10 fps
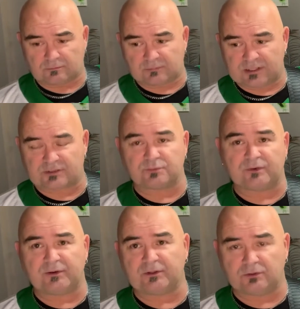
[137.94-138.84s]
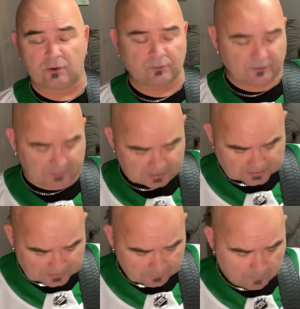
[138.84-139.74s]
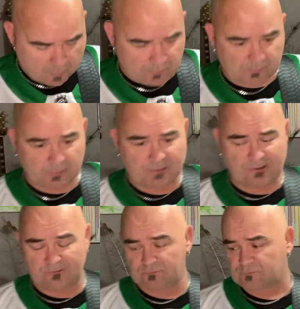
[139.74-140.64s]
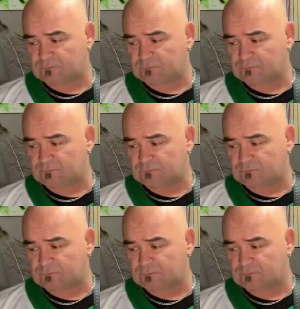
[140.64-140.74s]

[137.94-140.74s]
is very low in the mix. And